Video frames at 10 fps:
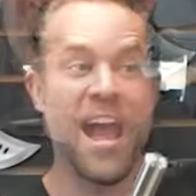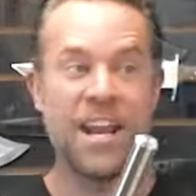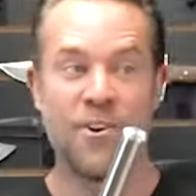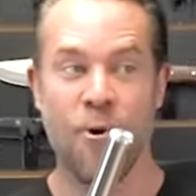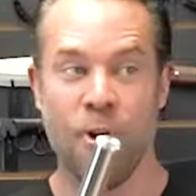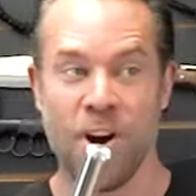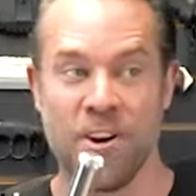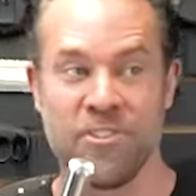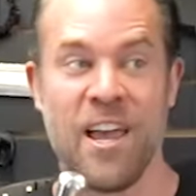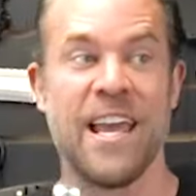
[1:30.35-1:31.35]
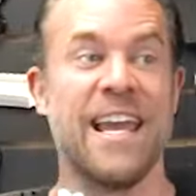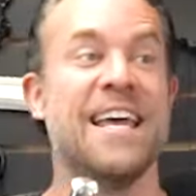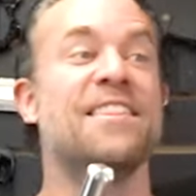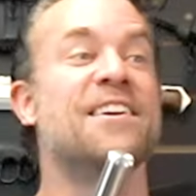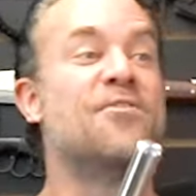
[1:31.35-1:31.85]
headquarters
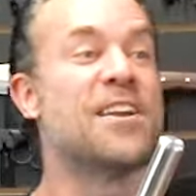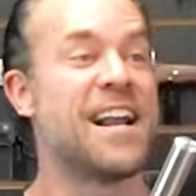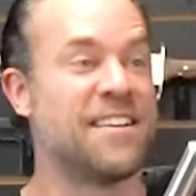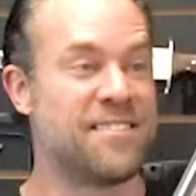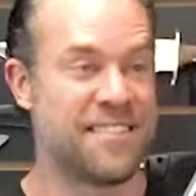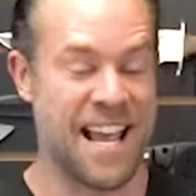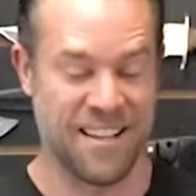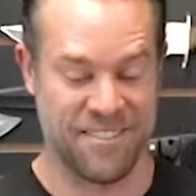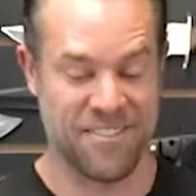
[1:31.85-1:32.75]
in the United States.